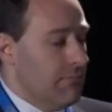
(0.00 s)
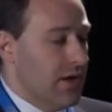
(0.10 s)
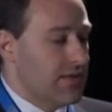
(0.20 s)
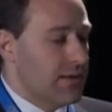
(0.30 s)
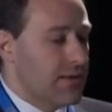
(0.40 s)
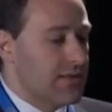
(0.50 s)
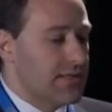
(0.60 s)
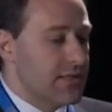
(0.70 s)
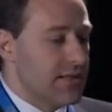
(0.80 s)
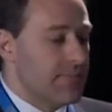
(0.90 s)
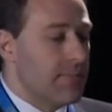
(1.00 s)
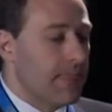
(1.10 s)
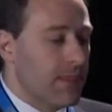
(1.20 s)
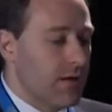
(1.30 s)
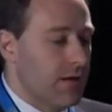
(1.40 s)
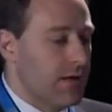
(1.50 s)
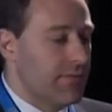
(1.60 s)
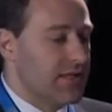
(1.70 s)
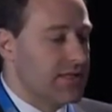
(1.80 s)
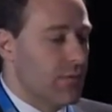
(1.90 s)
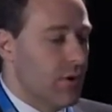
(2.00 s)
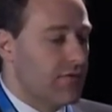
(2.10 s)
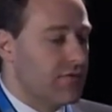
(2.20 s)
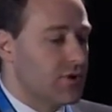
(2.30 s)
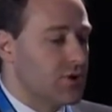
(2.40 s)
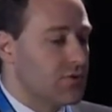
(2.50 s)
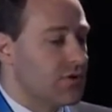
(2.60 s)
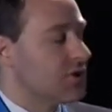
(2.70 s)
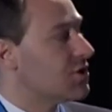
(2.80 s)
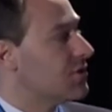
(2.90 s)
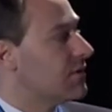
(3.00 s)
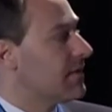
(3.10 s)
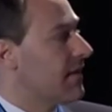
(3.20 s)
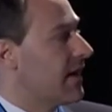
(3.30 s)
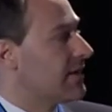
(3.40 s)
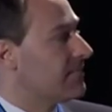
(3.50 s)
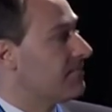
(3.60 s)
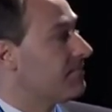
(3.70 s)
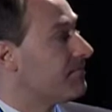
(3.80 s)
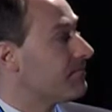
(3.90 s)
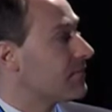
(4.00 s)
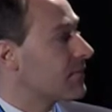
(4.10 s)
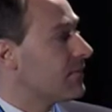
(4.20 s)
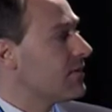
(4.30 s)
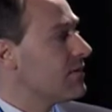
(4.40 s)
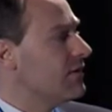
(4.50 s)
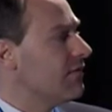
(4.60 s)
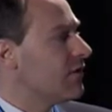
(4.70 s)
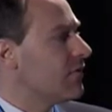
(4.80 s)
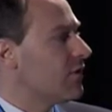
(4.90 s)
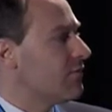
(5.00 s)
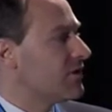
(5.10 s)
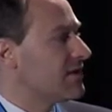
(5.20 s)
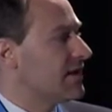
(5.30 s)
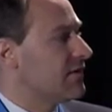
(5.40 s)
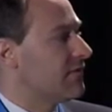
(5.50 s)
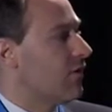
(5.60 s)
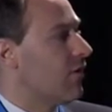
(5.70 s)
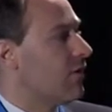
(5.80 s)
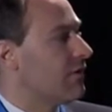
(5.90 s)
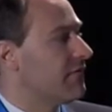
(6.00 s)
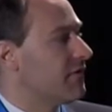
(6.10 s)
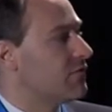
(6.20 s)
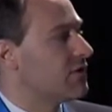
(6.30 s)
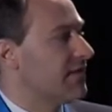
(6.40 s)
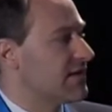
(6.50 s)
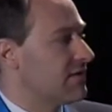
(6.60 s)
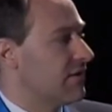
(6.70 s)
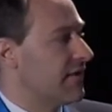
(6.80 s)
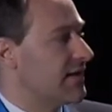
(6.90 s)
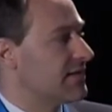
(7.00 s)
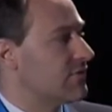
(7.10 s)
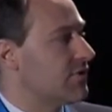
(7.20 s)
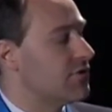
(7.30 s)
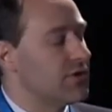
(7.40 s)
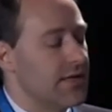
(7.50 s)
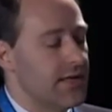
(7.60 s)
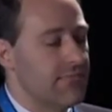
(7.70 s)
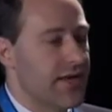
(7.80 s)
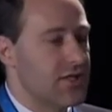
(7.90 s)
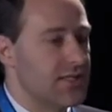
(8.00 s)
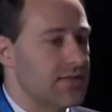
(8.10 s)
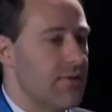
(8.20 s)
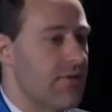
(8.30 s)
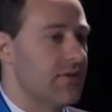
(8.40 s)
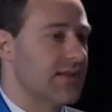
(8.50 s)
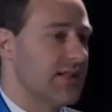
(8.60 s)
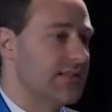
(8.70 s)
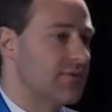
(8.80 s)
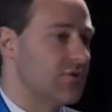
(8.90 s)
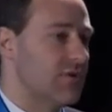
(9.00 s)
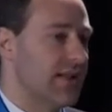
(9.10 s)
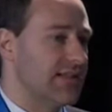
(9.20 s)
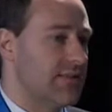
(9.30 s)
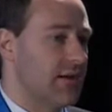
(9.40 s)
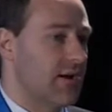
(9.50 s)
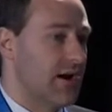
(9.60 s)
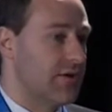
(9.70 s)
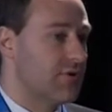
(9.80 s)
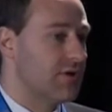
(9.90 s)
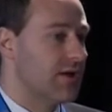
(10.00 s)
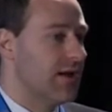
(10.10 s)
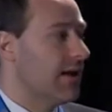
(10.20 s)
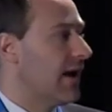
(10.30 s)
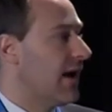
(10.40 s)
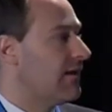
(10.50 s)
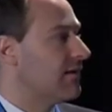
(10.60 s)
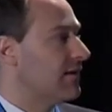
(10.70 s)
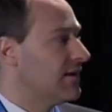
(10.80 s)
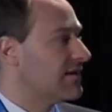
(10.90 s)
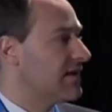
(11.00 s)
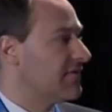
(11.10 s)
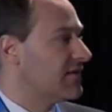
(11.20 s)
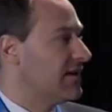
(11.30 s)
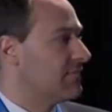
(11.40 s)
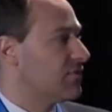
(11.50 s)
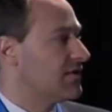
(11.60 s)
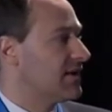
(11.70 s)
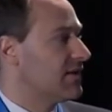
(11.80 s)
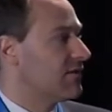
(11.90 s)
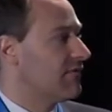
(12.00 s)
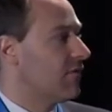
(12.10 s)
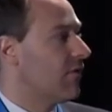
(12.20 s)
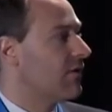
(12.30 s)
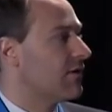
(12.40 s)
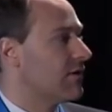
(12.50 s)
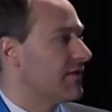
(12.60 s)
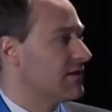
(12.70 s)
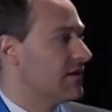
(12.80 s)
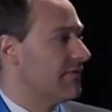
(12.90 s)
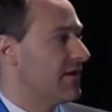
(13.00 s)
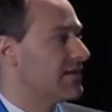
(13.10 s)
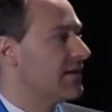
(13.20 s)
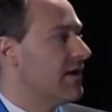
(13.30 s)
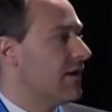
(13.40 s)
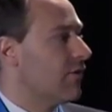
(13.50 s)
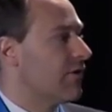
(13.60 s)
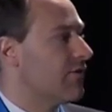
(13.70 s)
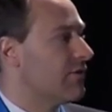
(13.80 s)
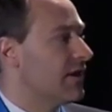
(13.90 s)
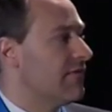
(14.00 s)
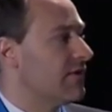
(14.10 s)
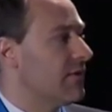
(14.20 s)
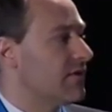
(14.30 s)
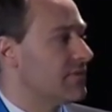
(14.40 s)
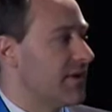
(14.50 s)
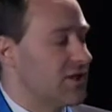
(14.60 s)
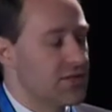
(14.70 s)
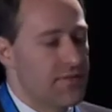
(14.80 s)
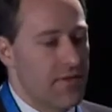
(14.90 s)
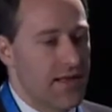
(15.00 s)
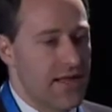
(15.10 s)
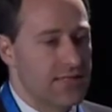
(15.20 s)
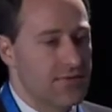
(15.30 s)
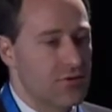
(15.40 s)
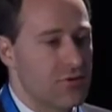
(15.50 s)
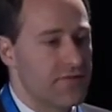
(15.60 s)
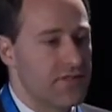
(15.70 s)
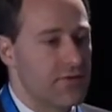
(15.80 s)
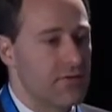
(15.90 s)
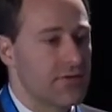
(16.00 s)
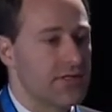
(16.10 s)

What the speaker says: But another study, a little bit smaller for sure, showed that 41% of all future vascular events occurred in patients with a calcium score less than 100, and 17% of all cardiovascular events occurred even in those patients with a calcium score of 0.